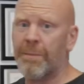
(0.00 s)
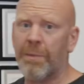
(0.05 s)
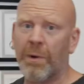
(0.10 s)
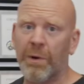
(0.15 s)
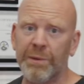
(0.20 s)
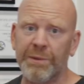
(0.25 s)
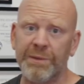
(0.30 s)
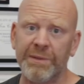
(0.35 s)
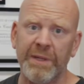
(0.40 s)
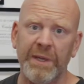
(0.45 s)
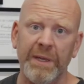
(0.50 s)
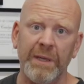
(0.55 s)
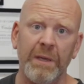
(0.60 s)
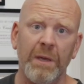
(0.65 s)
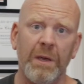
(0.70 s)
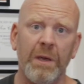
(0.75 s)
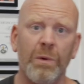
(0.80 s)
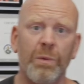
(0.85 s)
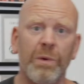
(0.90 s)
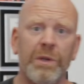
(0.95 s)
boxing,
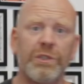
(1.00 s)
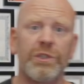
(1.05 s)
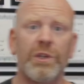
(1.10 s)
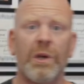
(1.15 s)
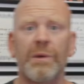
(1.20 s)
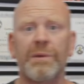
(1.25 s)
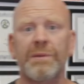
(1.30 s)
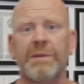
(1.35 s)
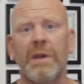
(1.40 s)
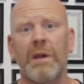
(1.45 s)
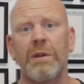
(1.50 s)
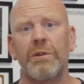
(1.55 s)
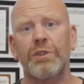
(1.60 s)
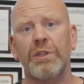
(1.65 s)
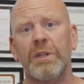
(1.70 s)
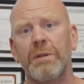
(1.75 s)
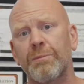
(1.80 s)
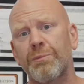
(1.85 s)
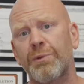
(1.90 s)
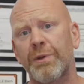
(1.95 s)
which I was
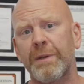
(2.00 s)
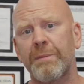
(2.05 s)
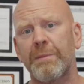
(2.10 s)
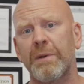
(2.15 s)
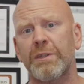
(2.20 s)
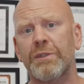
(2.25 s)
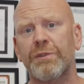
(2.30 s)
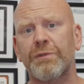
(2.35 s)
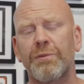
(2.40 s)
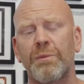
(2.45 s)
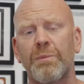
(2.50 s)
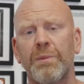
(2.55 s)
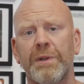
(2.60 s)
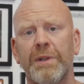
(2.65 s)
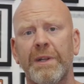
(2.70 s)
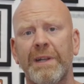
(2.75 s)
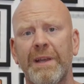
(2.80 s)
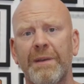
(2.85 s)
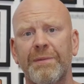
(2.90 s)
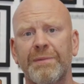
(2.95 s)
coaching pretty much from when
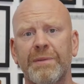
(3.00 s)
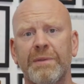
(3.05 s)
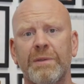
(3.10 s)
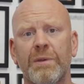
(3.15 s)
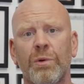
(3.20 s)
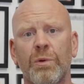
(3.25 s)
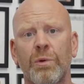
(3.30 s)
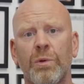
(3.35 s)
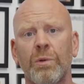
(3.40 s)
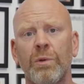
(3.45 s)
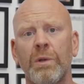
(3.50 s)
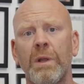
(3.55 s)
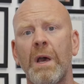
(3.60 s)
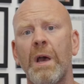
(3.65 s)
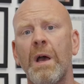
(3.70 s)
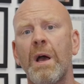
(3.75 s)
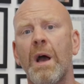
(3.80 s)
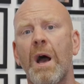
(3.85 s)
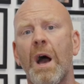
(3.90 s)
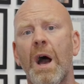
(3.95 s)
I left school,
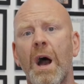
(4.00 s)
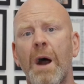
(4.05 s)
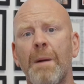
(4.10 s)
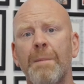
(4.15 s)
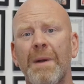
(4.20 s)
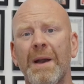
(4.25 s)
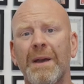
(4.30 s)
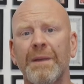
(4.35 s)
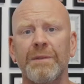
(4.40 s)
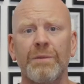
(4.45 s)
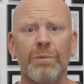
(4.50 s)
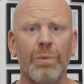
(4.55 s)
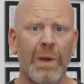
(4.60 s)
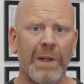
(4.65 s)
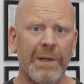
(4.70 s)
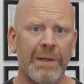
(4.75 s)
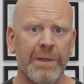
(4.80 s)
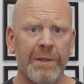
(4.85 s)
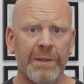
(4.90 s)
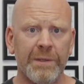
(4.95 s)
as
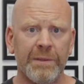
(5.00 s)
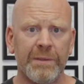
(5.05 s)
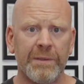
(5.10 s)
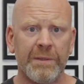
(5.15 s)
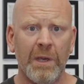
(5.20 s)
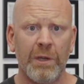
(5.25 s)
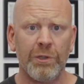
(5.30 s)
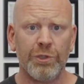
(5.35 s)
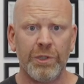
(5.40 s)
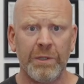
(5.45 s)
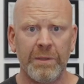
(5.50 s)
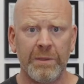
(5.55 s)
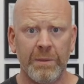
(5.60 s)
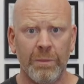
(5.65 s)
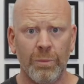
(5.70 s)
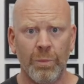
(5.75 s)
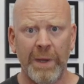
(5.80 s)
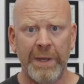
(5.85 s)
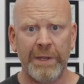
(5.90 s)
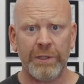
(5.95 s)
well as coaching
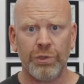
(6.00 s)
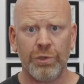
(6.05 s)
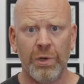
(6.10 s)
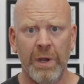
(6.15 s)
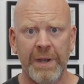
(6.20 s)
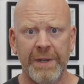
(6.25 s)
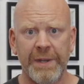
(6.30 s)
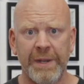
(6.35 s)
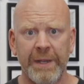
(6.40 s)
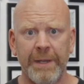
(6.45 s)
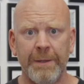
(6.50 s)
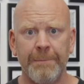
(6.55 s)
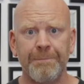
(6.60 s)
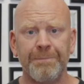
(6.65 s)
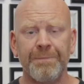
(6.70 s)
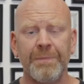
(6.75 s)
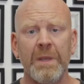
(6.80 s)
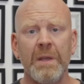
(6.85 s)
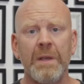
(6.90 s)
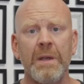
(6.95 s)
some weight training.
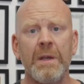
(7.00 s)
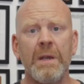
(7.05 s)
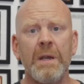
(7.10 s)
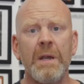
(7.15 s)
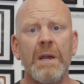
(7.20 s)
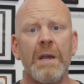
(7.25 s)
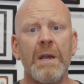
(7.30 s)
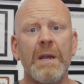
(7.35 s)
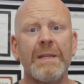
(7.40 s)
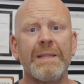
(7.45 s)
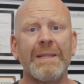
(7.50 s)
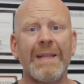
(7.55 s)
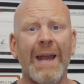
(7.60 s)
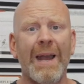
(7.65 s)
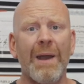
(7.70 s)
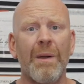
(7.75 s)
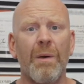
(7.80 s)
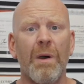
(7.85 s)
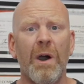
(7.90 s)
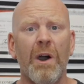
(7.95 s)

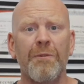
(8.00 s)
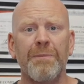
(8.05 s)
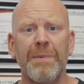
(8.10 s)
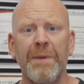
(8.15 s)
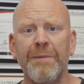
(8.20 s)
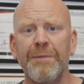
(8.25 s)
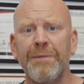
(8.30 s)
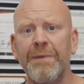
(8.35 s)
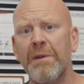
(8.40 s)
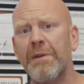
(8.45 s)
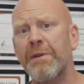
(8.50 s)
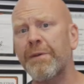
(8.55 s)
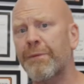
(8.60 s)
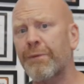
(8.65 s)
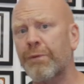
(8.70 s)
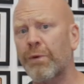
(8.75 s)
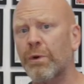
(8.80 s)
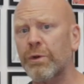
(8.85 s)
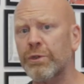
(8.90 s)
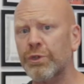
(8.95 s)
Now, I've been very
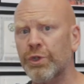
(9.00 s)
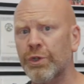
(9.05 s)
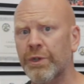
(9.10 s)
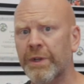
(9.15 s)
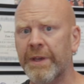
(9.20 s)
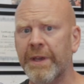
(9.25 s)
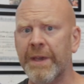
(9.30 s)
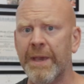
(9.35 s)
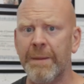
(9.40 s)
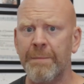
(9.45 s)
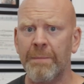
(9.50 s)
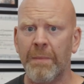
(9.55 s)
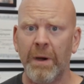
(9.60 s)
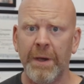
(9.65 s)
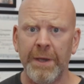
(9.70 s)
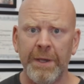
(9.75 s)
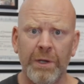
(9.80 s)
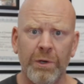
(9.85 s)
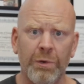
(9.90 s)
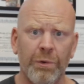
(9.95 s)
fortunate in
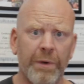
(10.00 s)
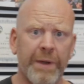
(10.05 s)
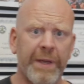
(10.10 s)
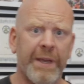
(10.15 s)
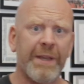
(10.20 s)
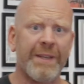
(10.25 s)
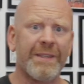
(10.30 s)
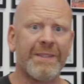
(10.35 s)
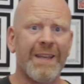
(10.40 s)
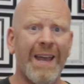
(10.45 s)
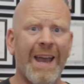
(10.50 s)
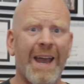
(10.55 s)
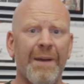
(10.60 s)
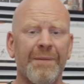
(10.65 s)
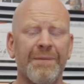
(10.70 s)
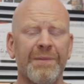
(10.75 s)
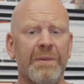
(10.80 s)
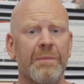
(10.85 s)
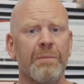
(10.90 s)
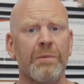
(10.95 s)
my career to
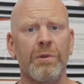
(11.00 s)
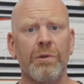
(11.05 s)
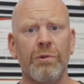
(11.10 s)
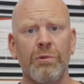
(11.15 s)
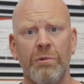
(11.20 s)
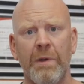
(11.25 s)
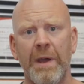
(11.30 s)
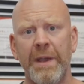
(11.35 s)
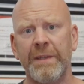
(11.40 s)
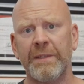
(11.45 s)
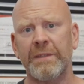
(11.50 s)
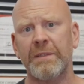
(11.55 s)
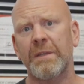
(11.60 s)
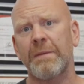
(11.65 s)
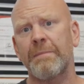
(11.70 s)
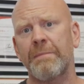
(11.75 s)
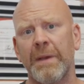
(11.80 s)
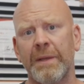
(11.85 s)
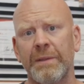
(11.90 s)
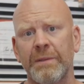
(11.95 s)
have some great
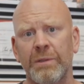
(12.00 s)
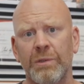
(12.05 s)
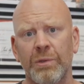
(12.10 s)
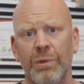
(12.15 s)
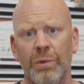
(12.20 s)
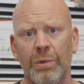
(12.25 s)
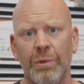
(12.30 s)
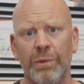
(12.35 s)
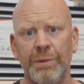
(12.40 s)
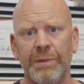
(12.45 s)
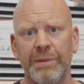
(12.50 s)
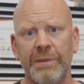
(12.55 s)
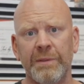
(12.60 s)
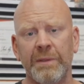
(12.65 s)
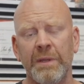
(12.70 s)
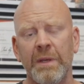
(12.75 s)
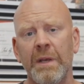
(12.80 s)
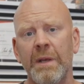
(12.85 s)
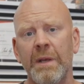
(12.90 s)
mentors.